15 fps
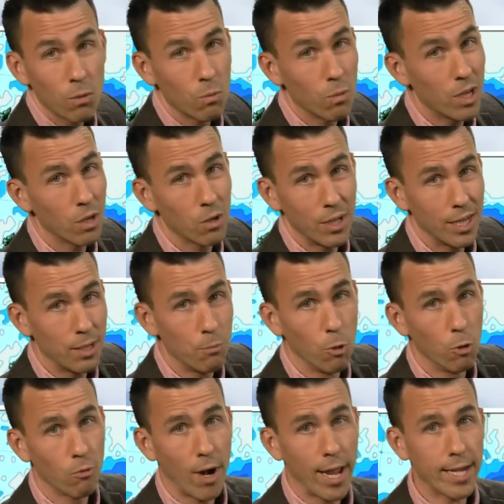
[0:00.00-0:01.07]
We don't need
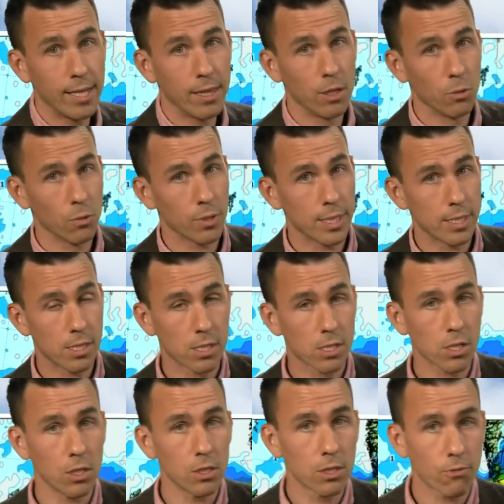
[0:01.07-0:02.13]
more rain in the northeast of
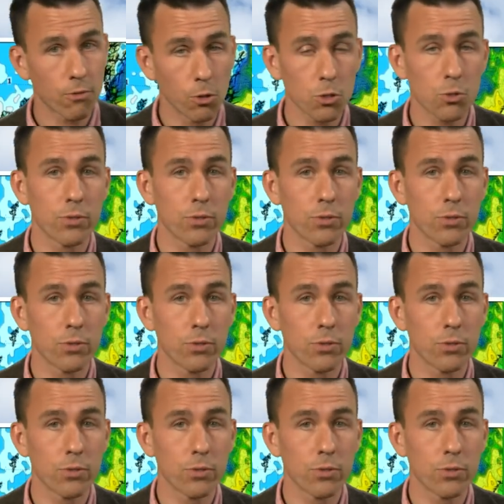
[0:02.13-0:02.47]
Scotland, of course.